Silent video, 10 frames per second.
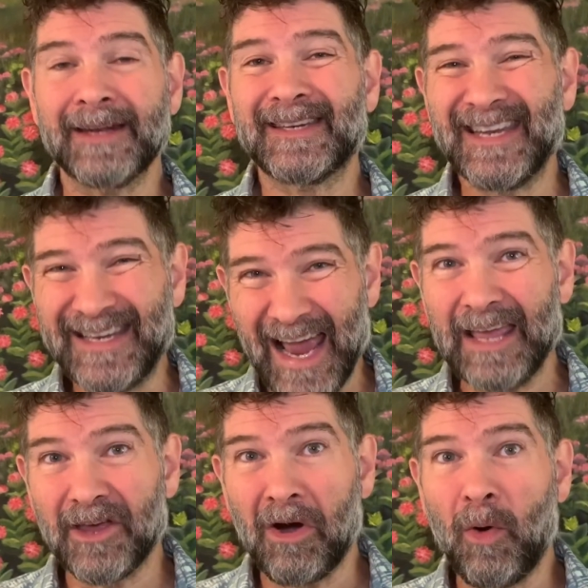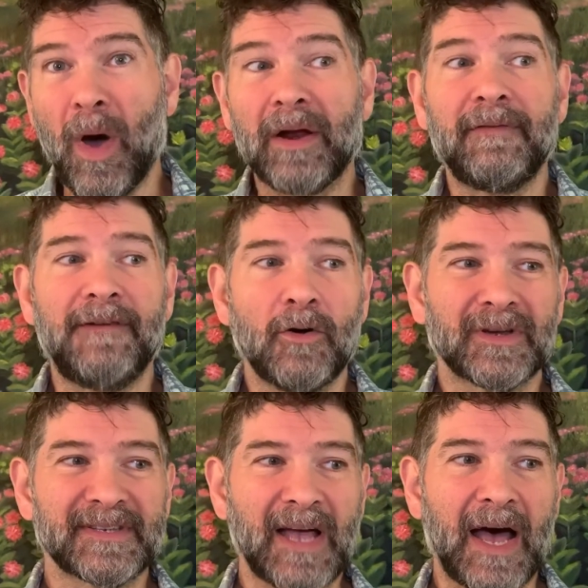Today though, I want to
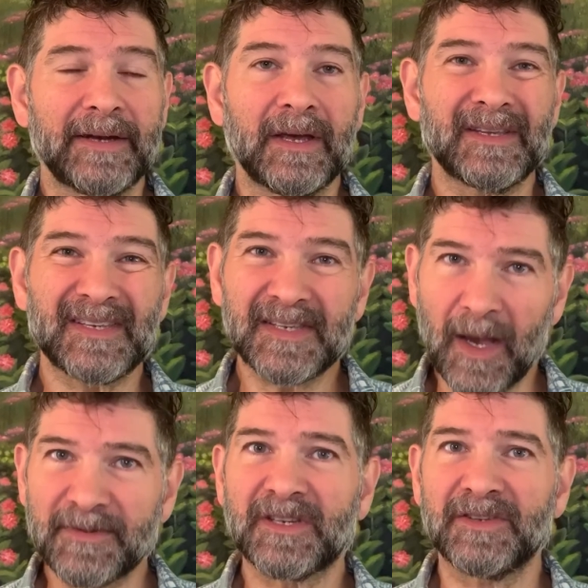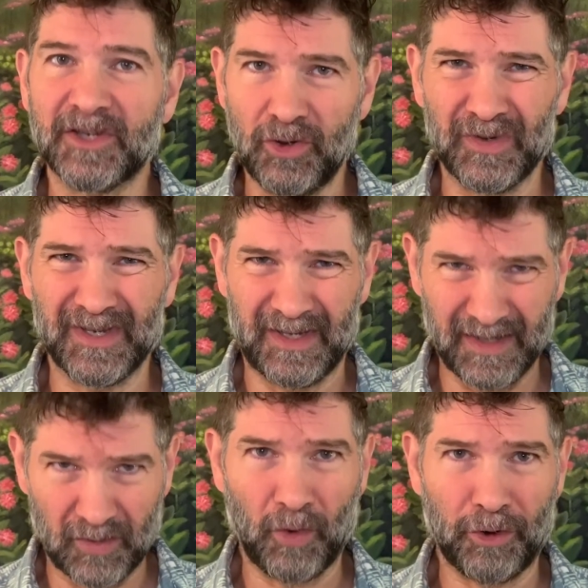focus on substance use
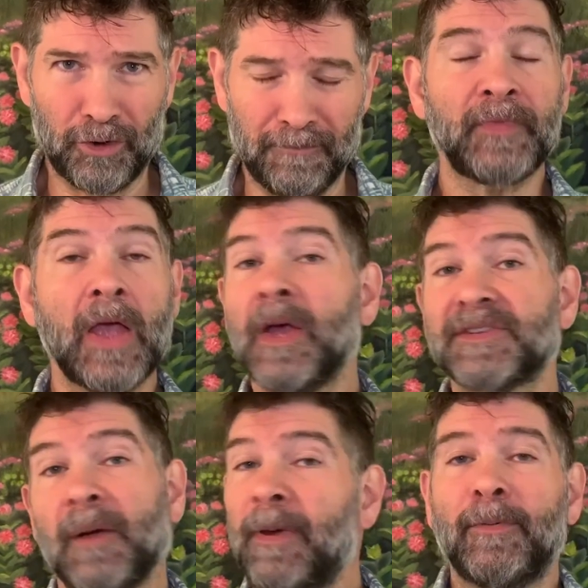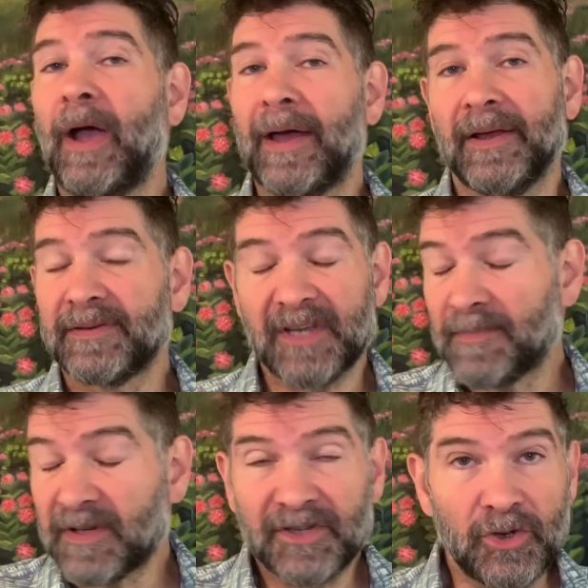disorder. Some people had a
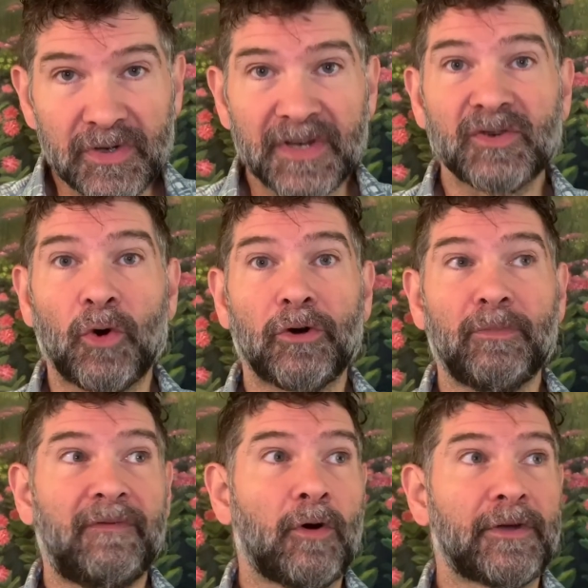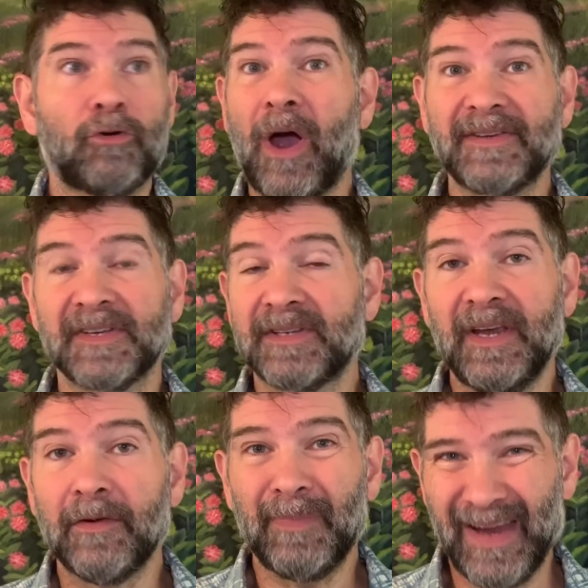substance use disorder before the crisis
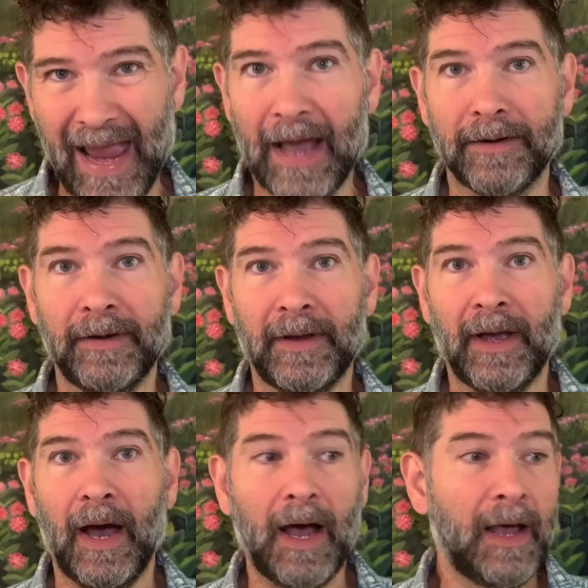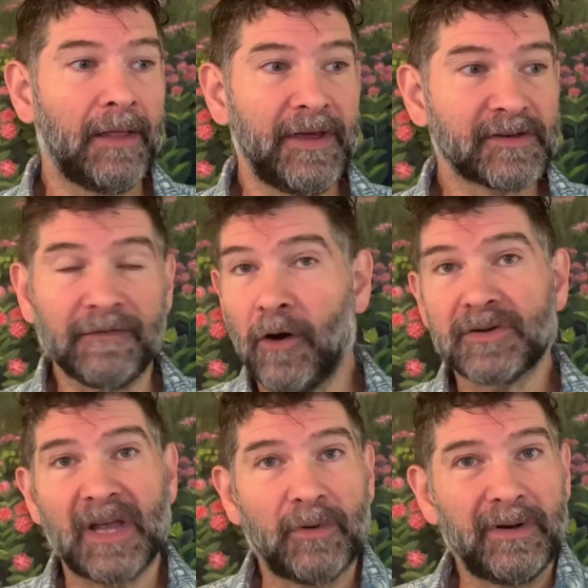even began. These are
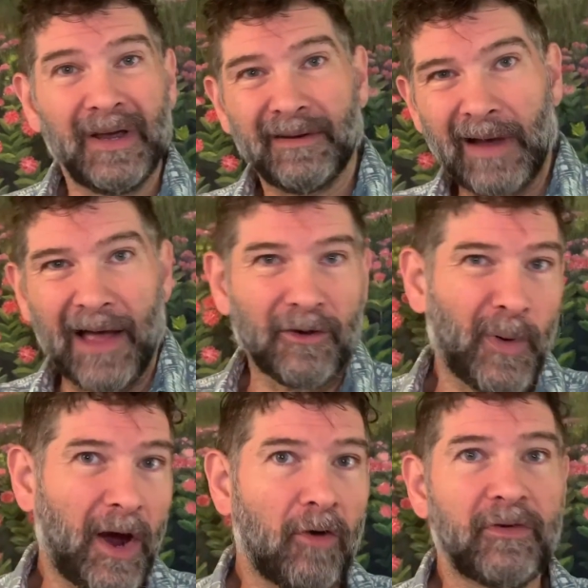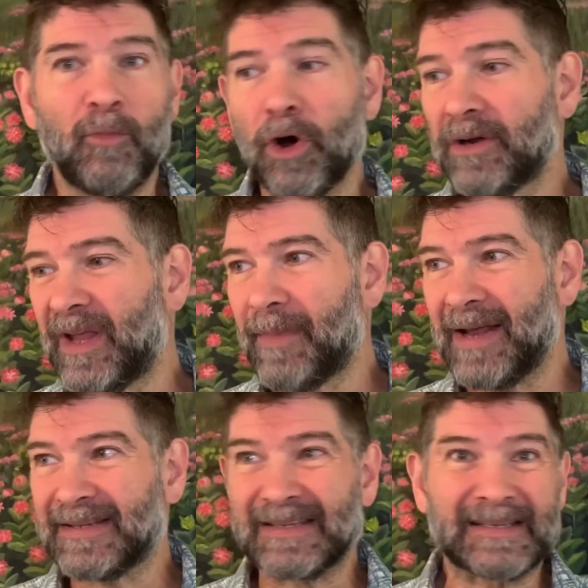folks that would, on their way home from work, they
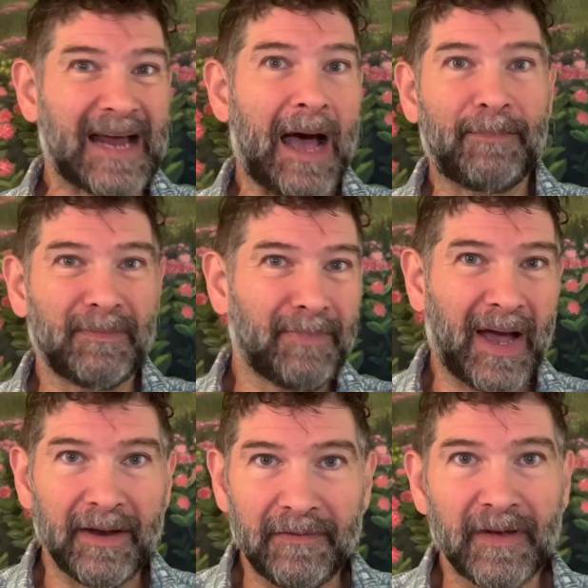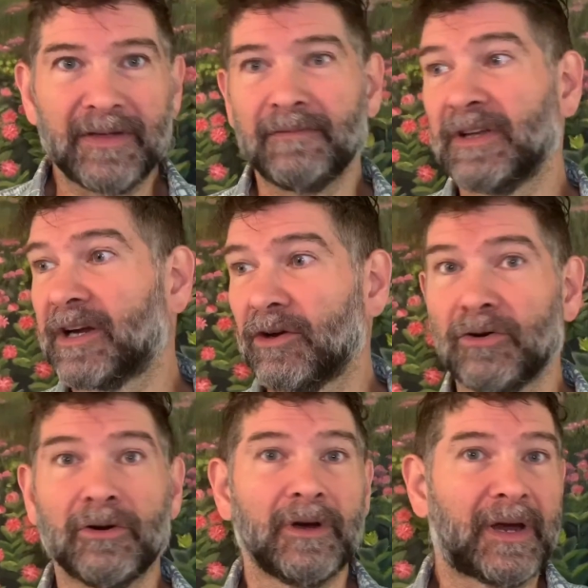might stop and buy a fifth of liquor
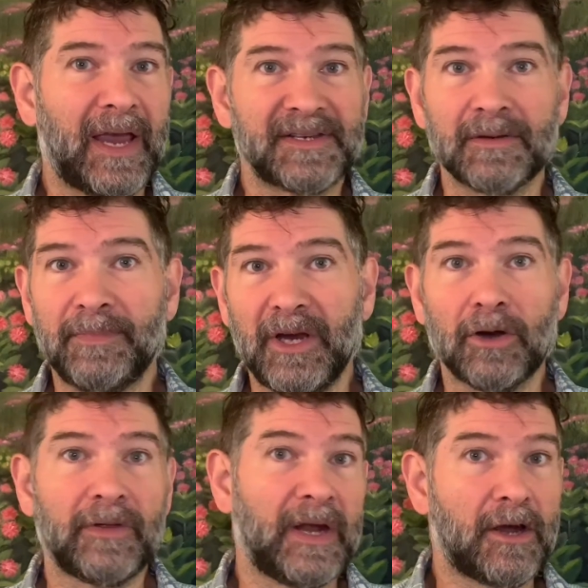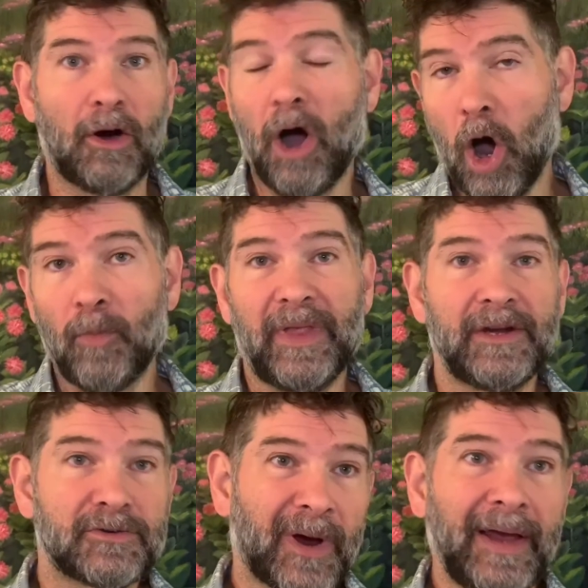or a case of beer. They'd go home,
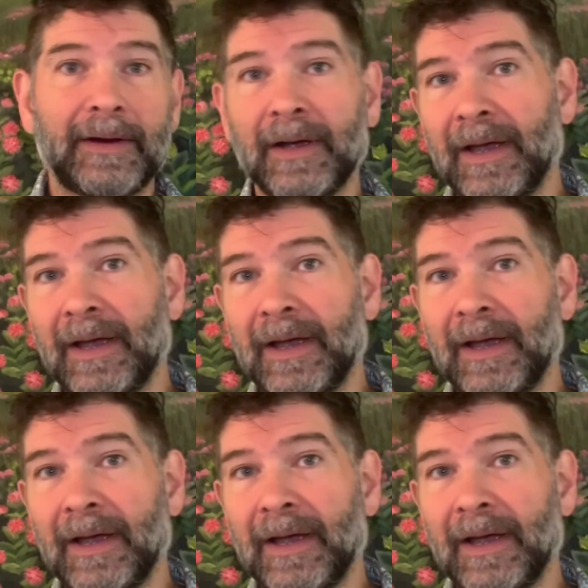they'd drink.